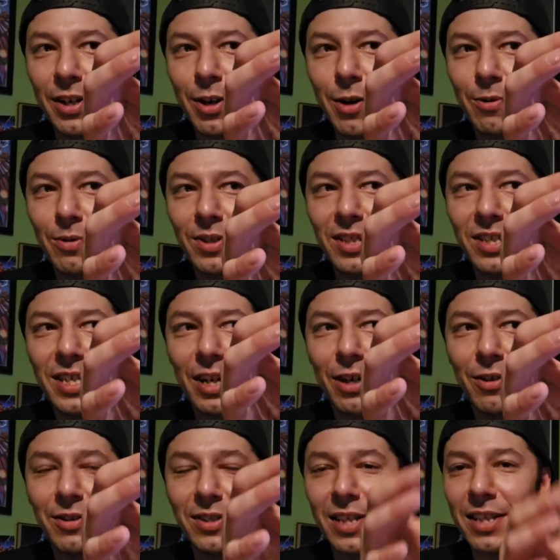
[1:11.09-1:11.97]
you know,
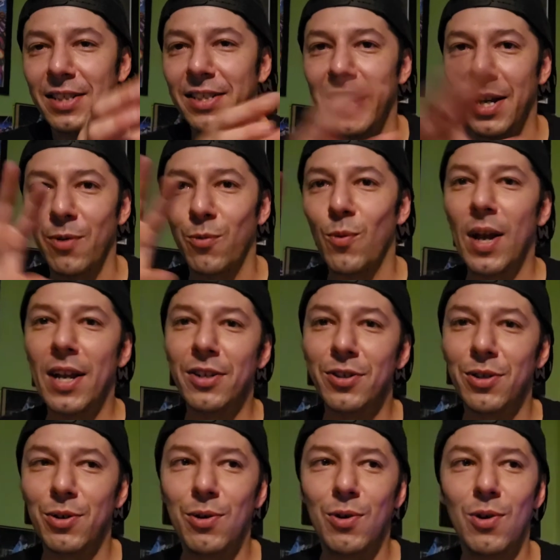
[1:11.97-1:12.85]
stickers that say
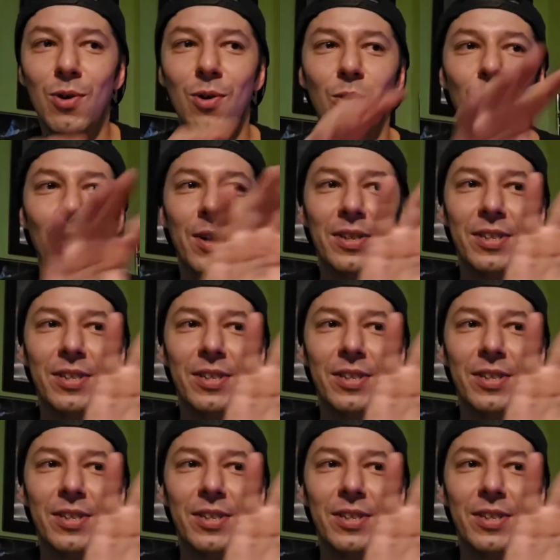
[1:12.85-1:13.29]
rental or